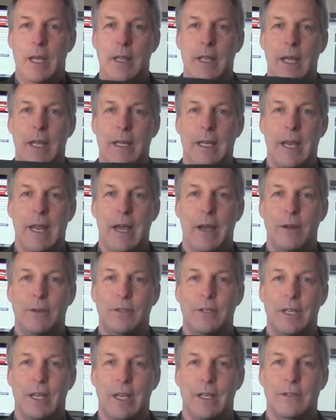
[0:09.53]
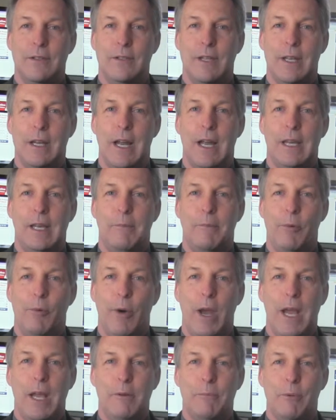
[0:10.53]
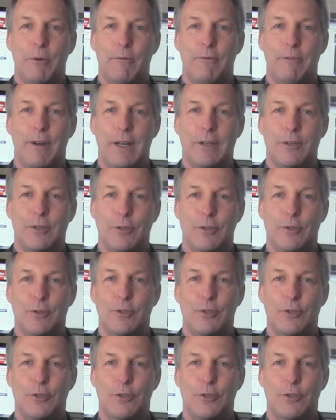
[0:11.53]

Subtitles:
that now says that I am grant professional